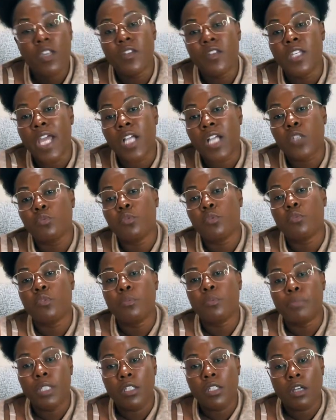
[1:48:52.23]
Next week
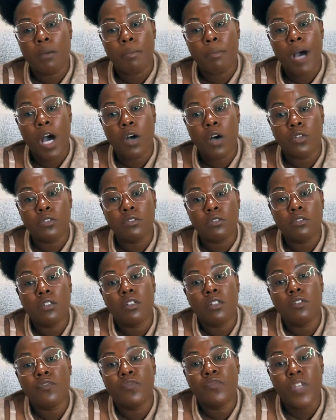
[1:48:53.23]
will be about
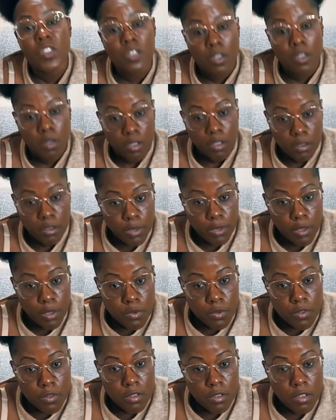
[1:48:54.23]
physical
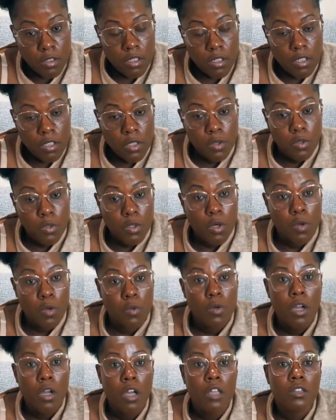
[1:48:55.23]
abuse, you know,